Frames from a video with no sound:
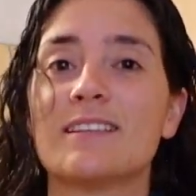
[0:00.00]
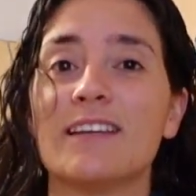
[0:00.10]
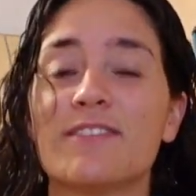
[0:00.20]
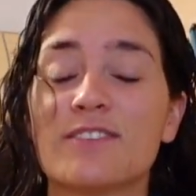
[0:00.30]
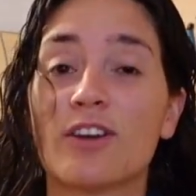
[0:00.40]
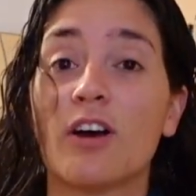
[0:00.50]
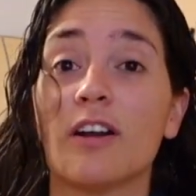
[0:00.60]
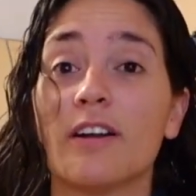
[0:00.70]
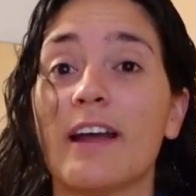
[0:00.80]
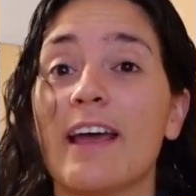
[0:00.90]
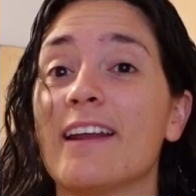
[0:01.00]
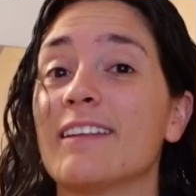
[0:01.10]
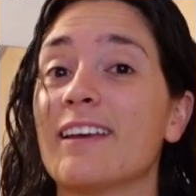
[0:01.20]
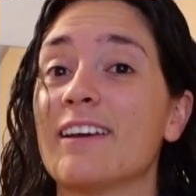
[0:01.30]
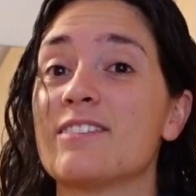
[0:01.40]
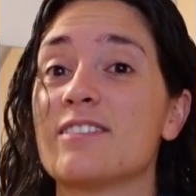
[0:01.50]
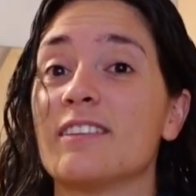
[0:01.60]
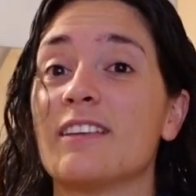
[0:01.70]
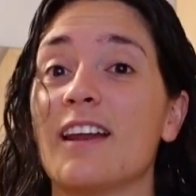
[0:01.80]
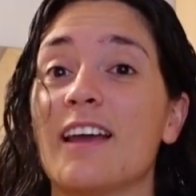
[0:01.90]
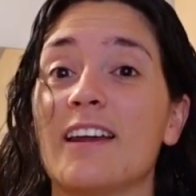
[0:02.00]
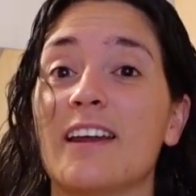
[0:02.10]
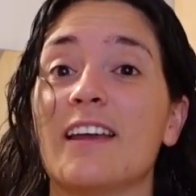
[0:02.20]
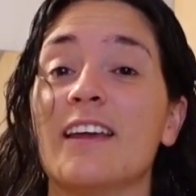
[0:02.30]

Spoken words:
sleeves, the collar, and attach the lining.